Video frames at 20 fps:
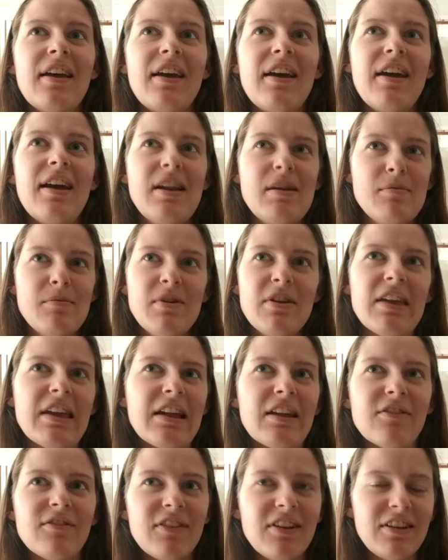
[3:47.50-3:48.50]
and I'm really
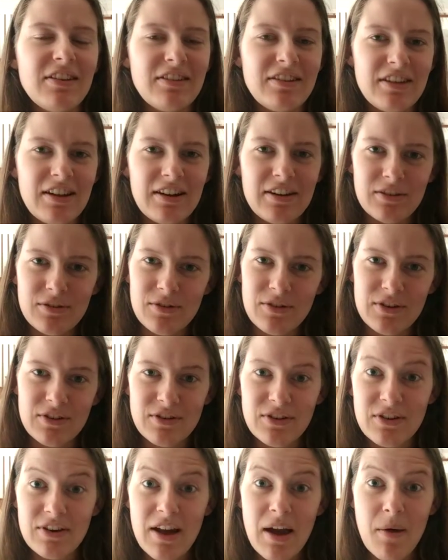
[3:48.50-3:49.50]
convinced that it's going to
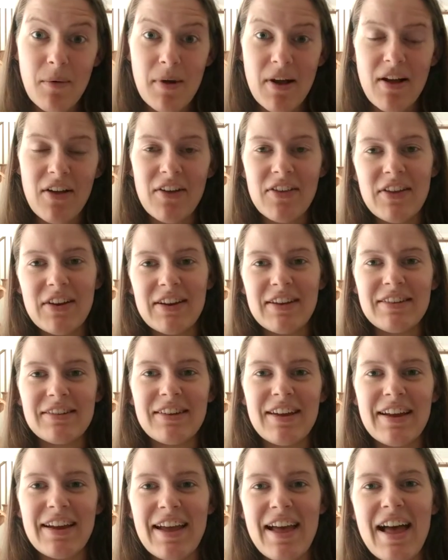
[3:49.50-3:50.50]
turn out well, and then he's
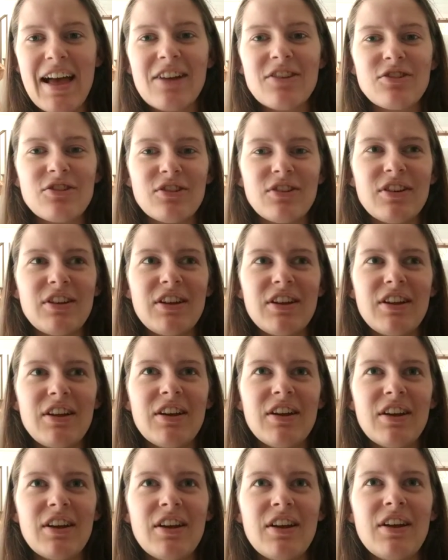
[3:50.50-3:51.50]
like,
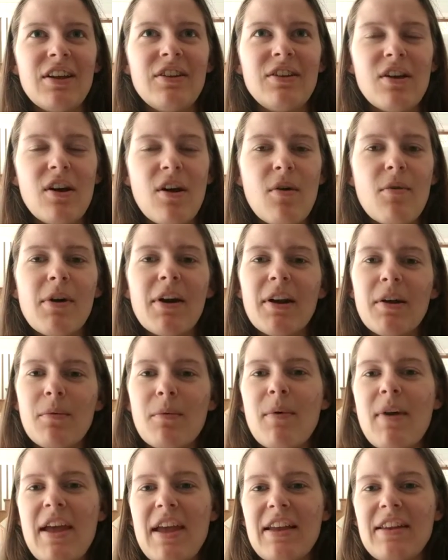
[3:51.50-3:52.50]
actually, no, we're going to
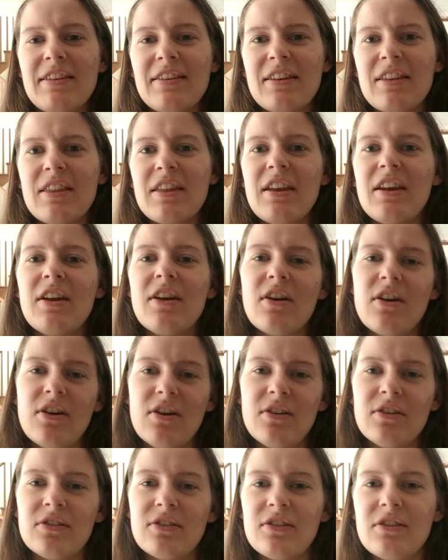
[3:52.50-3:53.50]
wait, then it
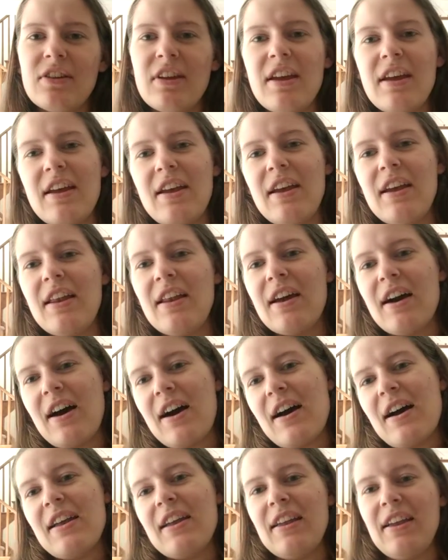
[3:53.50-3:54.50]
hurts, and
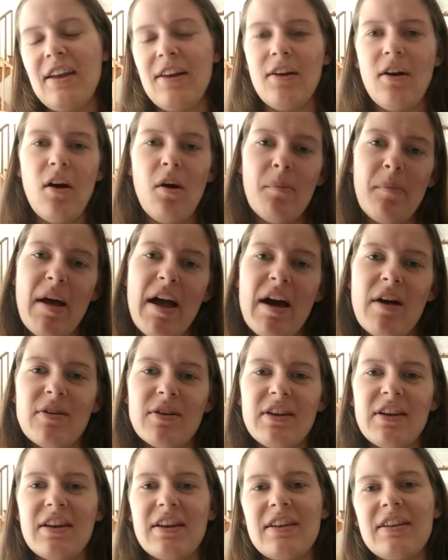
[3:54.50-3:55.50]
I get all
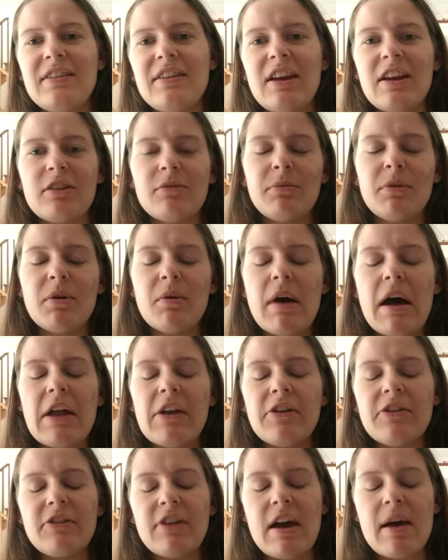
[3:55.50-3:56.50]
pouty, and it takes me a while to
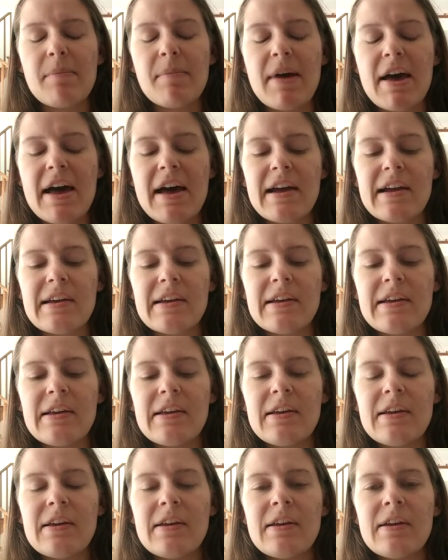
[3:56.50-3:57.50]
snap back.
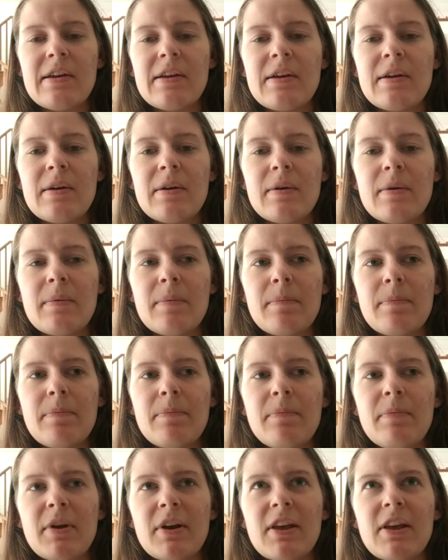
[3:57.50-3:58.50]

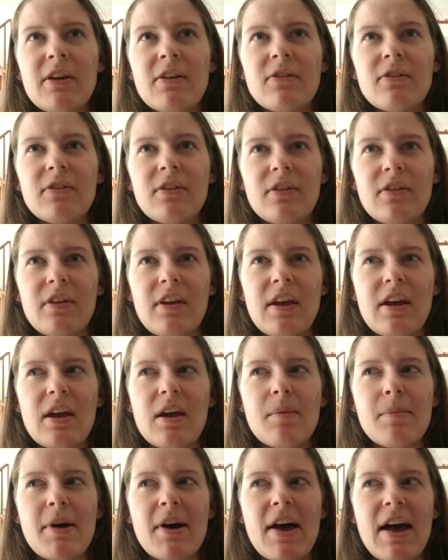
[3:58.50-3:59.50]
But here's the thing
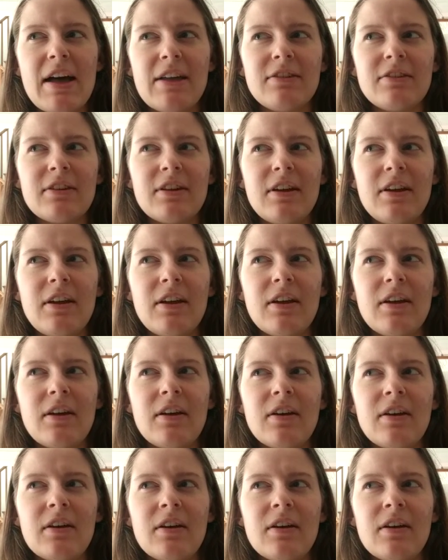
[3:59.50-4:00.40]
about asking